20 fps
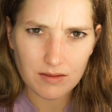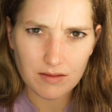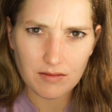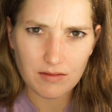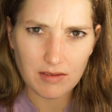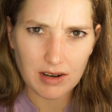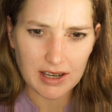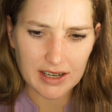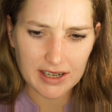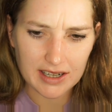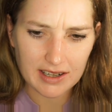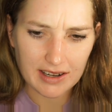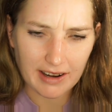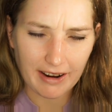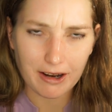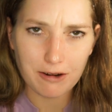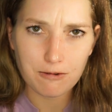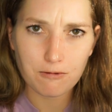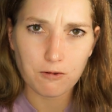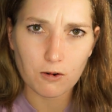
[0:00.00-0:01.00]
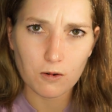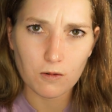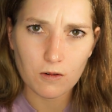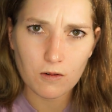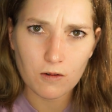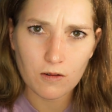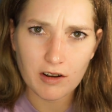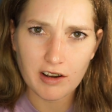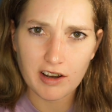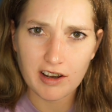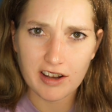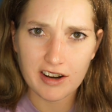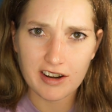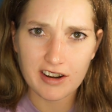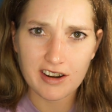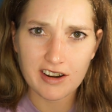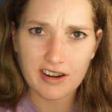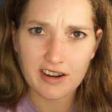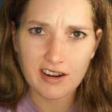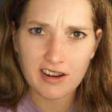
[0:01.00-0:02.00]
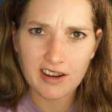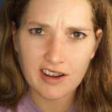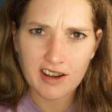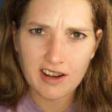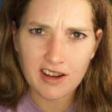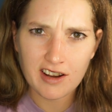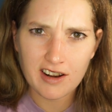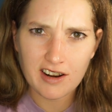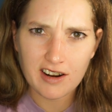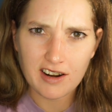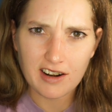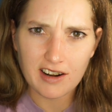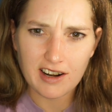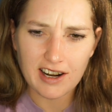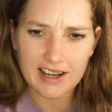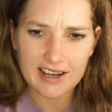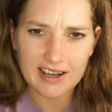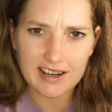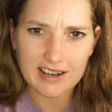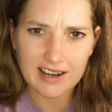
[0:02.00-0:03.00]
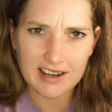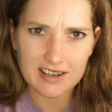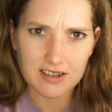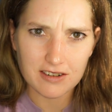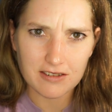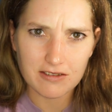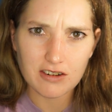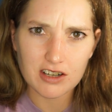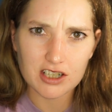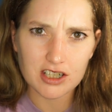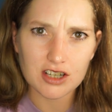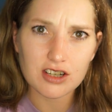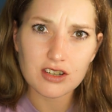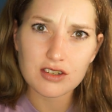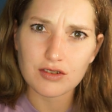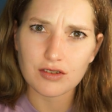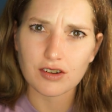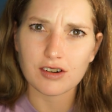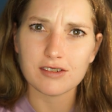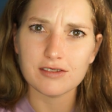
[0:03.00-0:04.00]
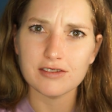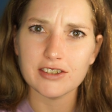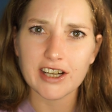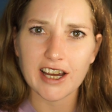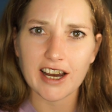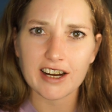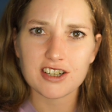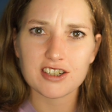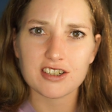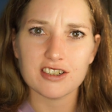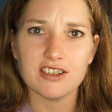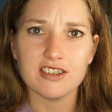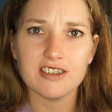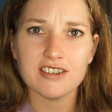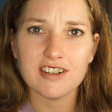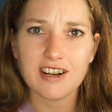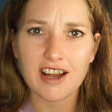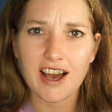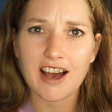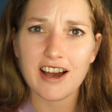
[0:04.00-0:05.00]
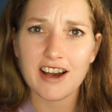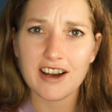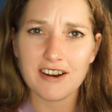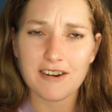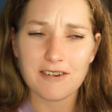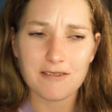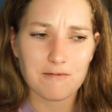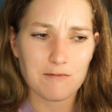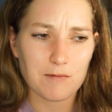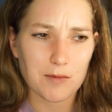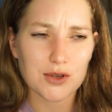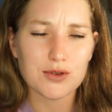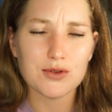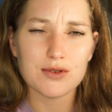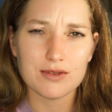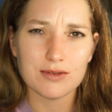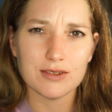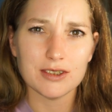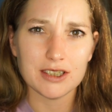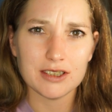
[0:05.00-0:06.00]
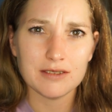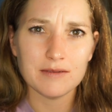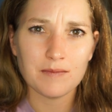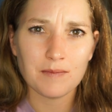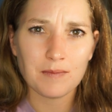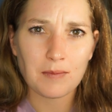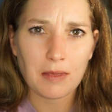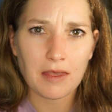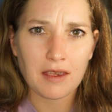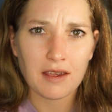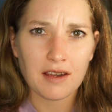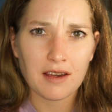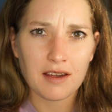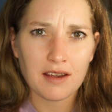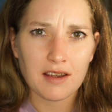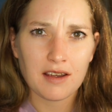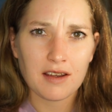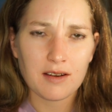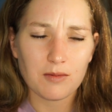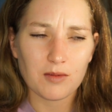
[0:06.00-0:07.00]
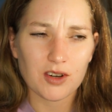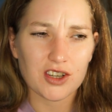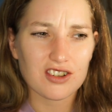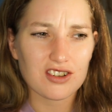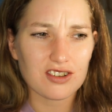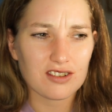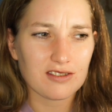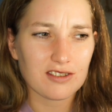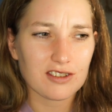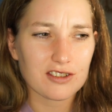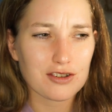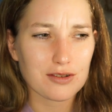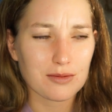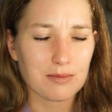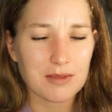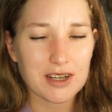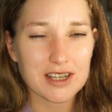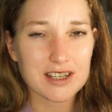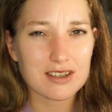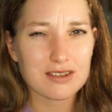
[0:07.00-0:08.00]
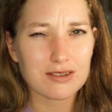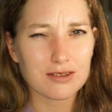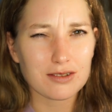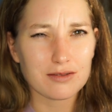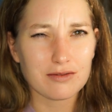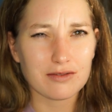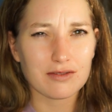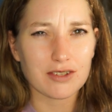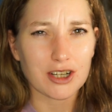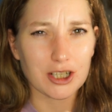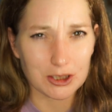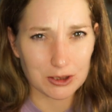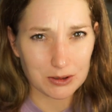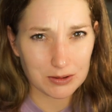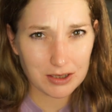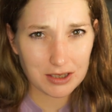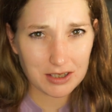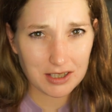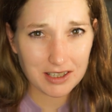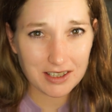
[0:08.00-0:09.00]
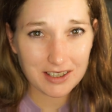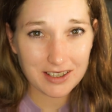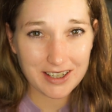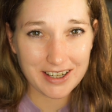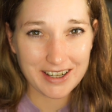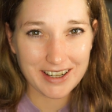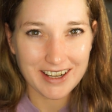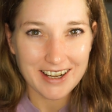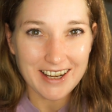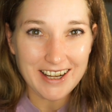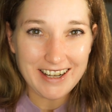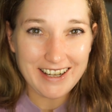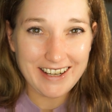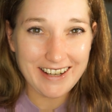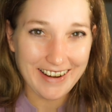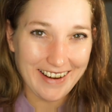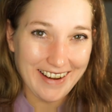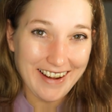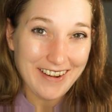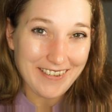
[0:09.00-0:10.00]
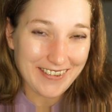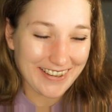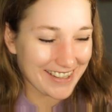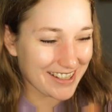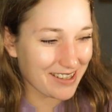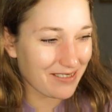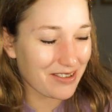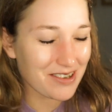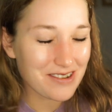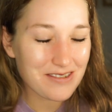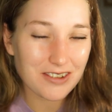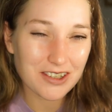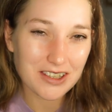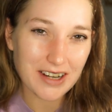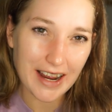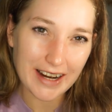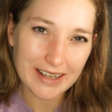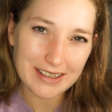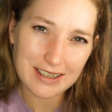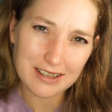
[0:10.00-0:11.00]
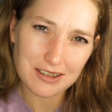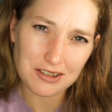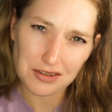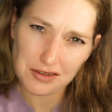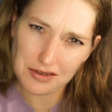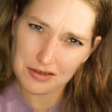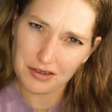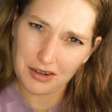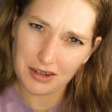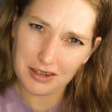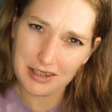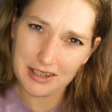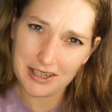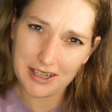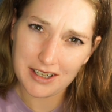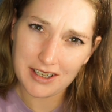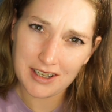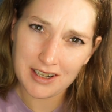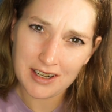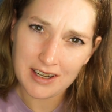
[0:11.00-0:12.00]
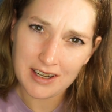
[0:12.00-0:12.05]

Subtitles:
like, hateful. And, like, there's a very strong reaction, usually, which to me is sort of a good thing. Because if you're reacting strongly